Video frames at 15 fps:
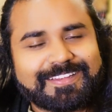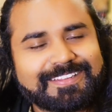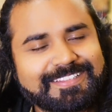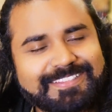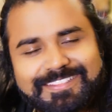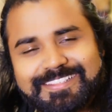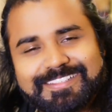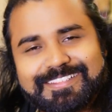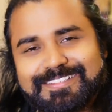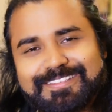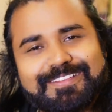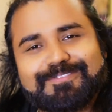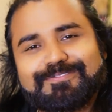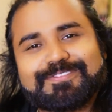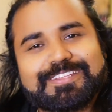This is,
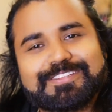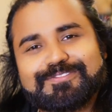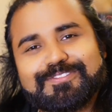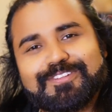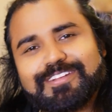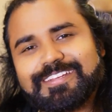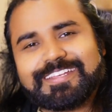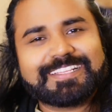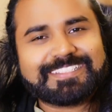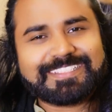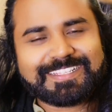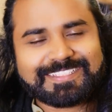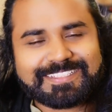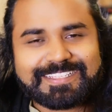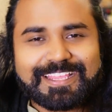we do not touch
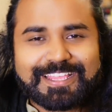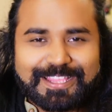this.